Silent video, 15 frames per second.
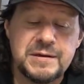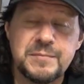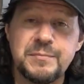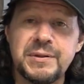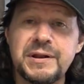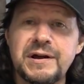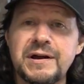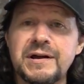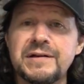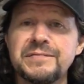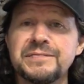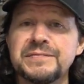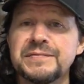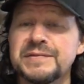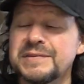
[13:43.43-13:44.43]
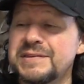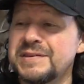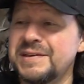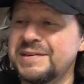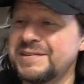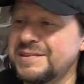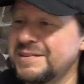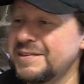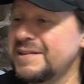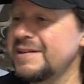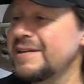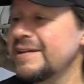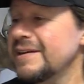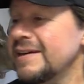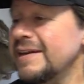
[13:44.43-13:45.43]
But,
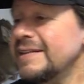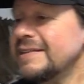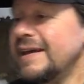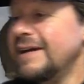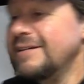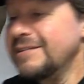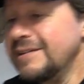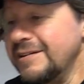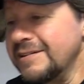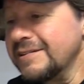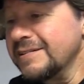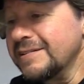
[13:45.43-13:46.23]
get down here.